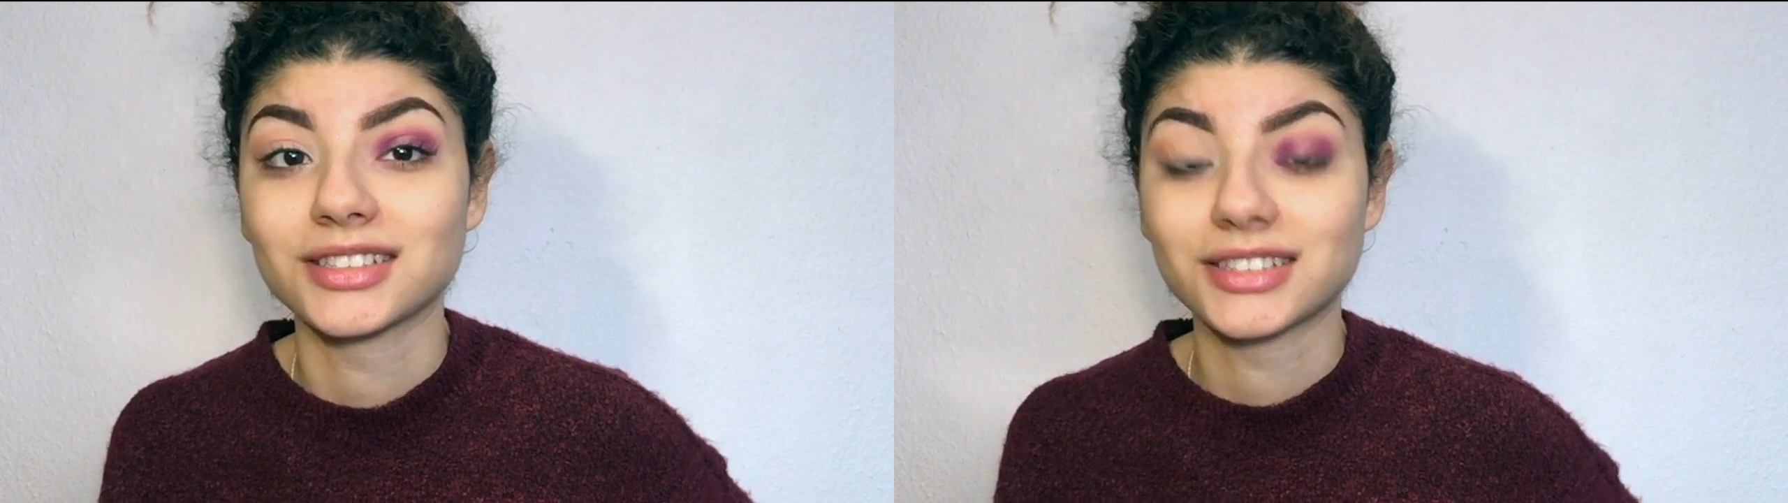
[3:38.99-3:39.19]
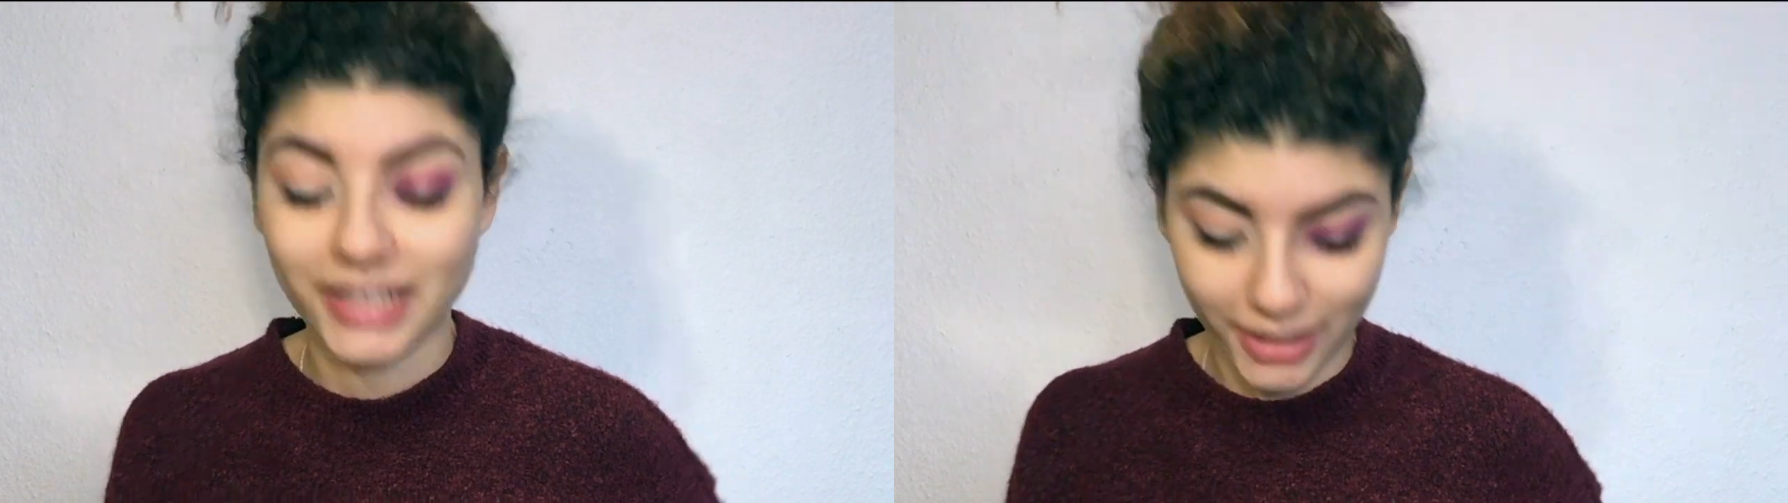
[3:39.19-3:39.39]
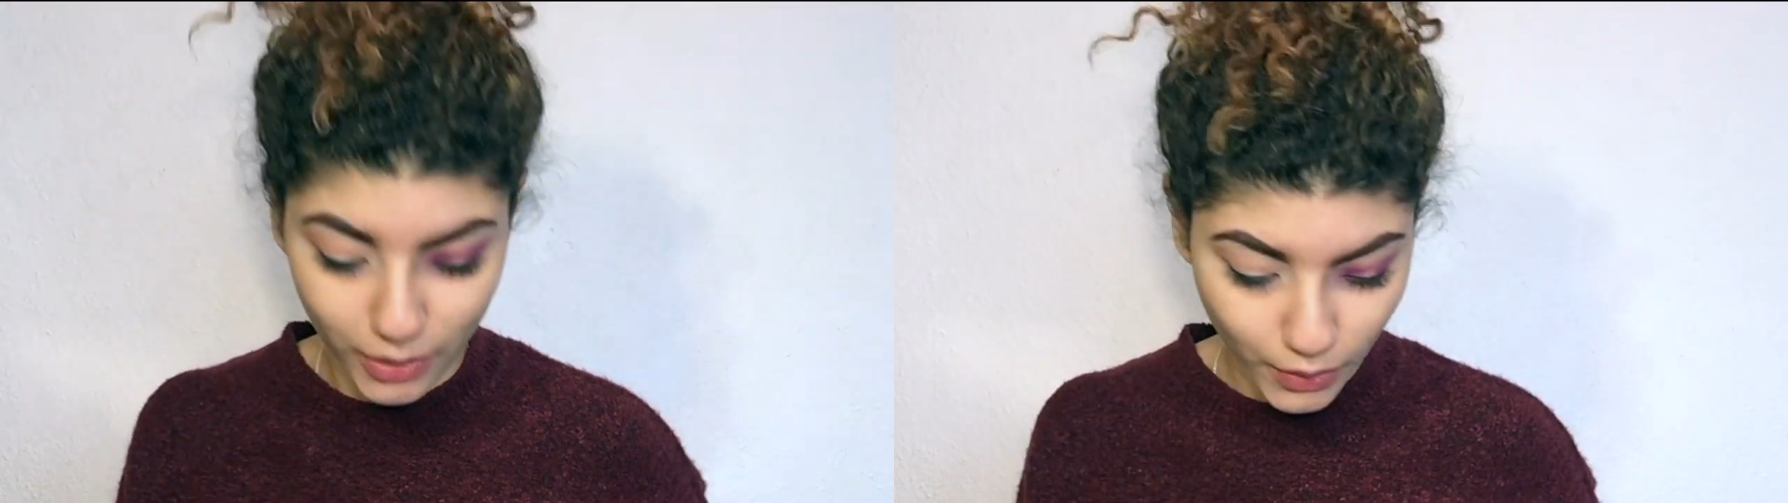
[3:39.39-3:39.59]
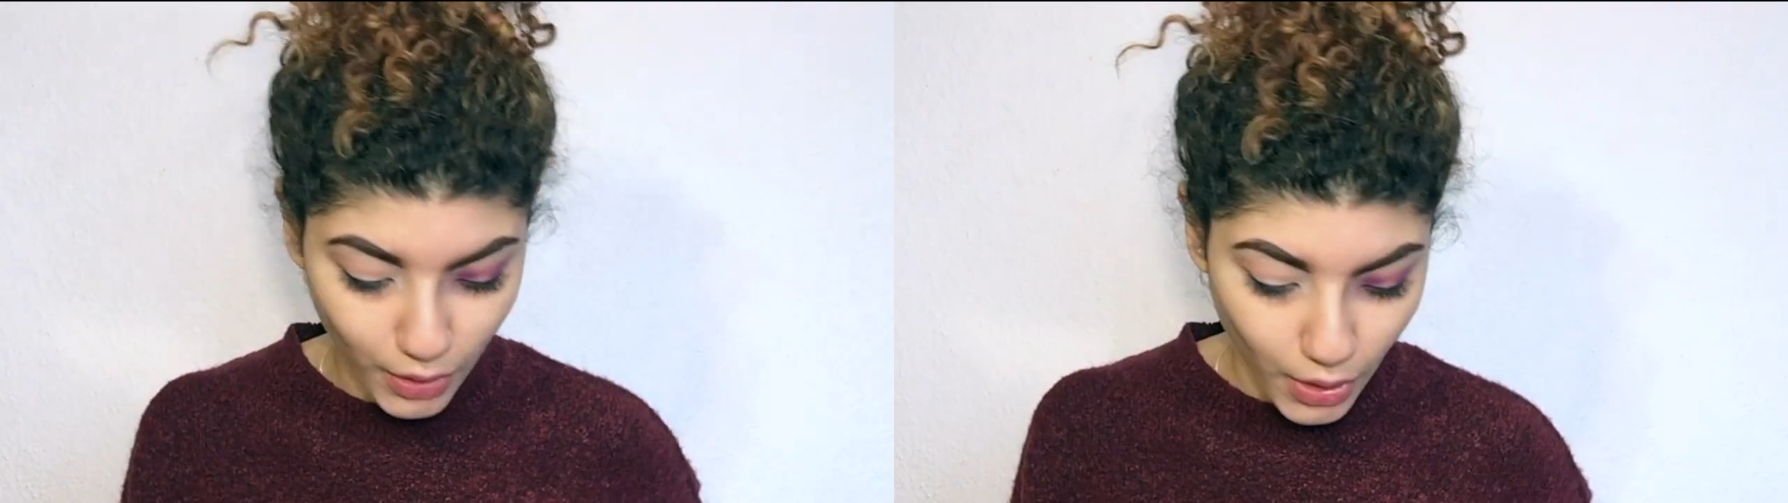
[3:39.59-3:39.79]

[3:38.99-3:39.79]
It's like,